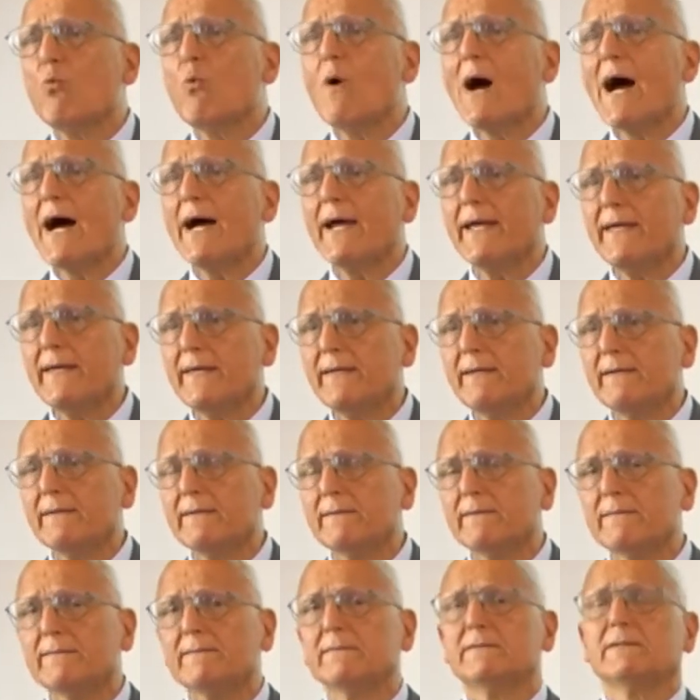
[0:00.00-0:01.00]
why
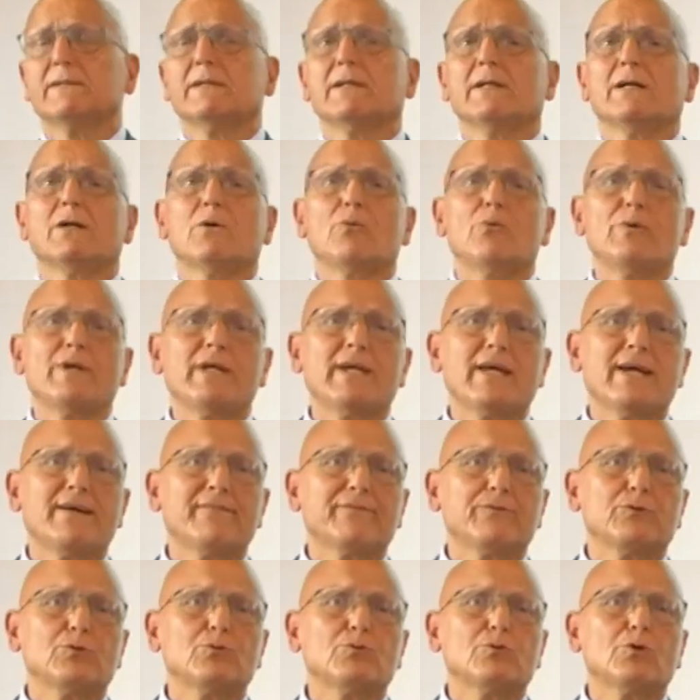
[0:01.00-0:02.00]
we
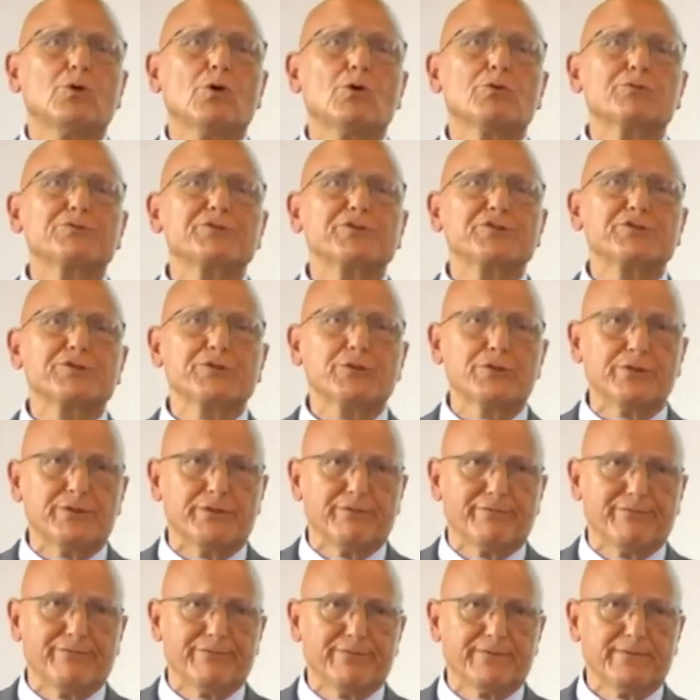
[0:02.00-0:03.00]
have to
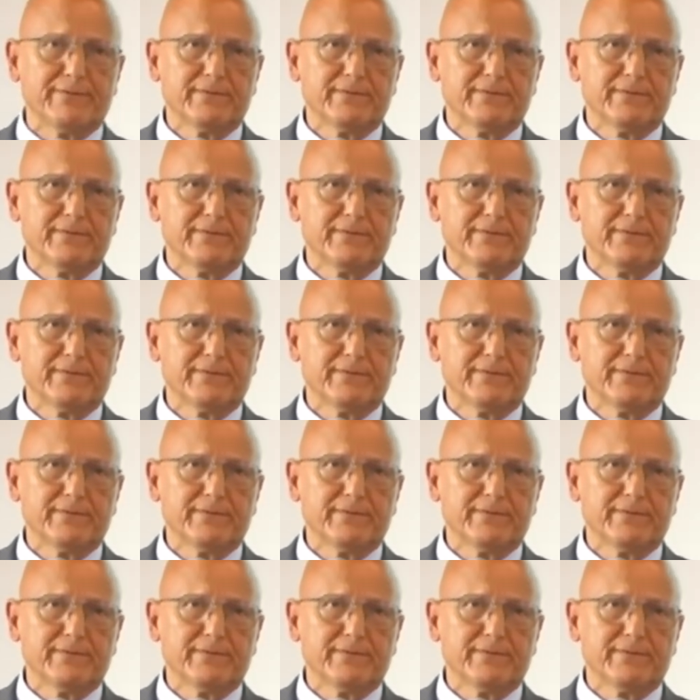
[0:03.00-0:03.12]
conserve